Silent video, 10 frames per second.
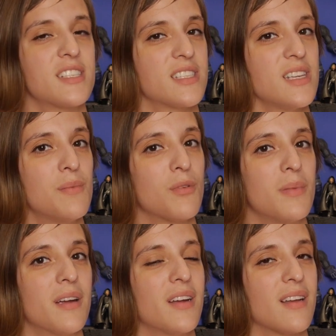See, we're
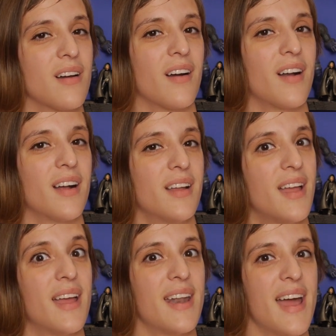mirroring Kara
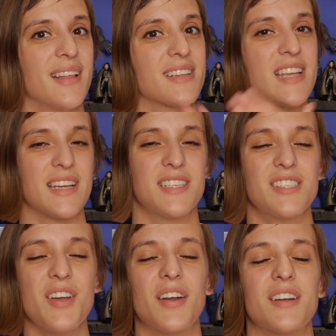and Alex as his
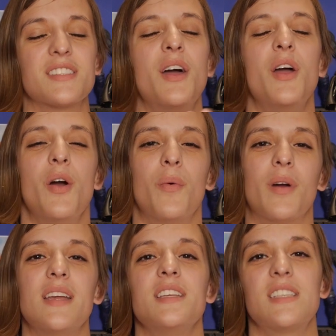daughters,
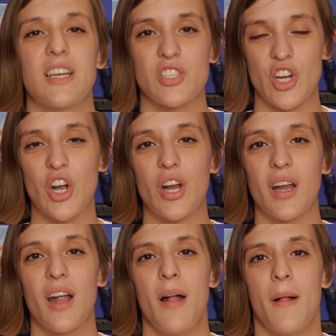where he says to her